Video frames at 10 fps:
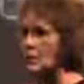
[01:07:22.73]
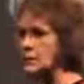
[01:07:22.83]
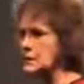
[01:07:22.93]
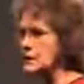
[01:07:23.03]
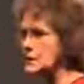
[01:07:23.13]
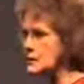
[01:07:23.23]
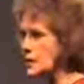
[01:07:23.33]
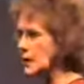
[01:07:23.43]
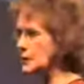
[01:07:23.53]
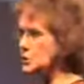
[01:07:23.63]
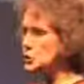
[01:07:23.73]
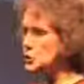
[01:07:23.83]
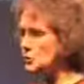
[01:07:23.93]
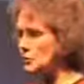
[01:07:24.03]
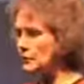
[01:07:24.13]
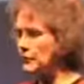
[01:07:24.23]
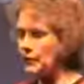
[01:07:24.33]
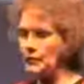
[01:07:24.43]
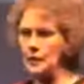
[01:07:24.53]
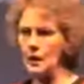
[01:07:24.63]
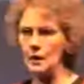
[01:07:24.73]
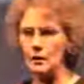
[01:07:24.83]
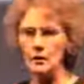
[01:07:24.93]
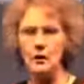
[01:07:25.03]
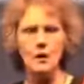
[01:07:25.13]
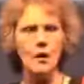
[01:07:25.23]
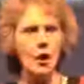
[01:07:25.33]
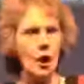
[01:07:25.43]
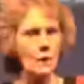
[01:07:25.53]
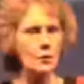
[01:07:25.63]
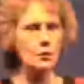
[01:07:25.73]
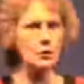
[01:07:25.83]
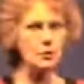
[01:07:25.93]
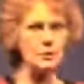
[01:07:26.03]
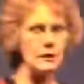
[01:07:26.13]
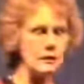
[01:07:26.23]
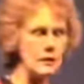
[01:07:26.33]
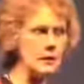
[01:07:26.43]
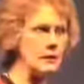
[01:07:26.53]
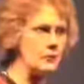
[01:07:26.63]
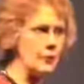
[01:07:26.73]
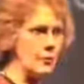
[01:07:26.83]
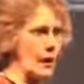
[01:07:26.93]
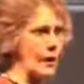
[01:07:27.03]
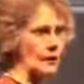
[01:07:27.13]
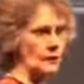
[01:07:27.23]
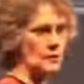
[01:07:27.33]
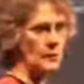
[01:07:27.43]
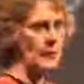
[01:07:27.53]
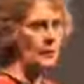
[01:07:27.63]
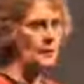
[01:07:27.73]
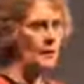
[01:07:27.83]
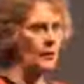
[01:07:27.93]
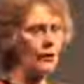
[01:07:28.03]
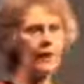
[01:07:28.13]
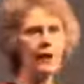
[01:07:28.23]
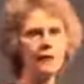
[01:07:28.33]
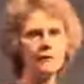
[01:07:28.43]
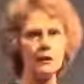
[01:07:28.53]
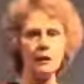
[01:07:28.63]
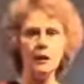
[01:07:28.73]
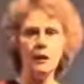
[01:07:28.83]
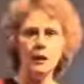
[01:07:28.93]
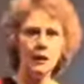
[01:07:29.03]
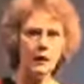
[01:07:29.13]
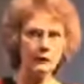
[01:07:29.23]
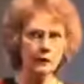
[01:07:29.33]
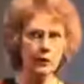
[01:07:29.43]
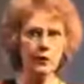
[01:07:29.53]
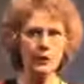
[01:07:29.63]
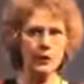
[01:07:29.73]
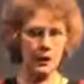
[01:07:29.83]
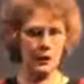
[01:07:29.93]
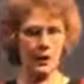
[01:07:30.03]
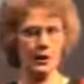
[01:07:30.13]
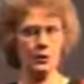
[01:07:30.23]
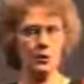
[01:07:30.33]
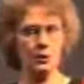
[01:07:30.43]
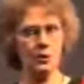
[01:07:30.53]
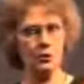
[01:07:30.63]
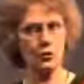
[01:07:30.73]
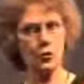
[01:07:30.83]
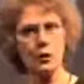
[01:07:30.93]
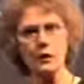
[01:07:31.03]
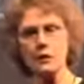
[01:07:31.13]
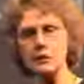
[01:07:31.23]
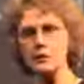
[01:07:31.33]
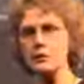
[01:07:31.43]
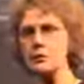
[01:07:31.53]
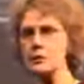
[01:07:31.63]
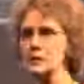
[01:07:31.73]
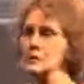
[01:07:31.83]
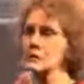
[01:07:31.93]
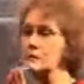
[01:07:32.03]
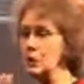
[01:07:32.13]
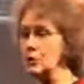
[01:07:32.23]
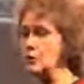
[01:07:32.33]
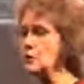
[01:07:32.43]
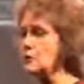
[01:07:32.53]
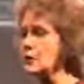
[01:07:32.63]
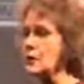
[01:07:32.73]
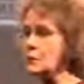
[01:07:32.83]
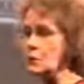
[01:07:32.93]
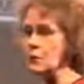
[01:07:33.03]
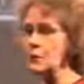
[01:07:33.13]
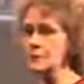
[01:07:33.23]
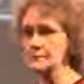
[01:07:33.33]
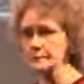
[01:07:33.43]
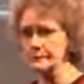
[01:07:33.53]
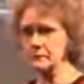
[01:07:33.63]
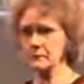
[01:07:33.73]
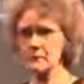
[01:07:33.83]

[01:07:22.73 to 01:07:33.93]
what we're seeing today is children very young are producing these free radicals because they are having, at very young ages in our twenties and thirties, not children anymore, but